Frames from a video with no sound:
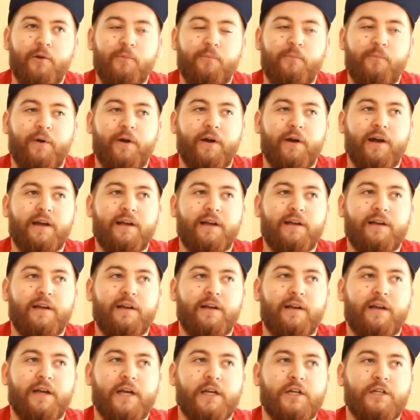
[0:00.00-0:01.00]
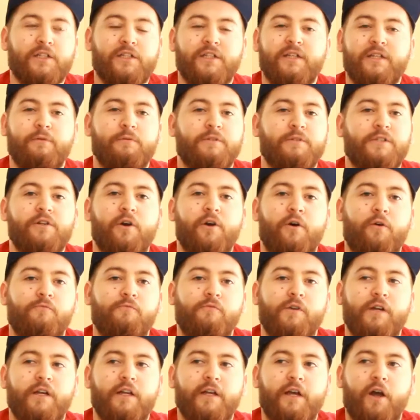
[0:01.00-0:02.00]
But because it was not
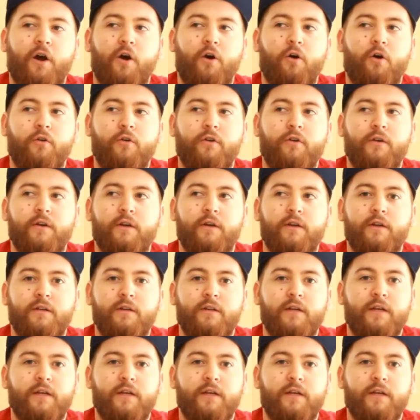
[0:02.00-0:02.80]
really on